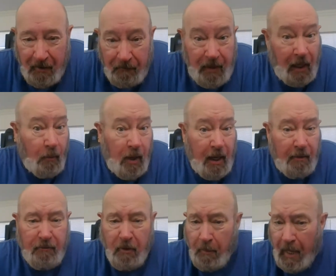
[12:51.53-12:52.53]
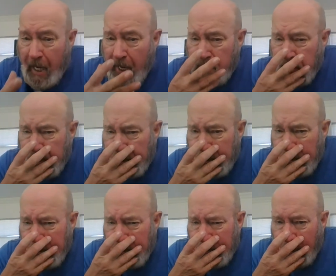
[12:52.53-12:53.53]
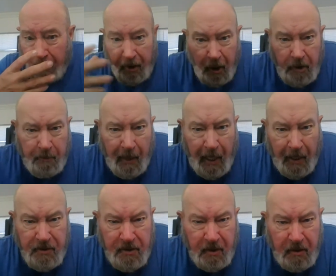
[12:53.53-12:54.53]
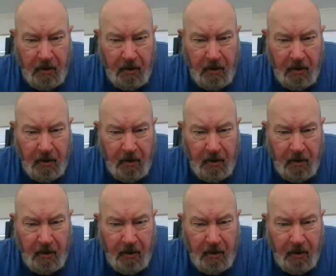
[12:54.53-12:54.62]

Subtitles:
Now we have the masked and the unmasked.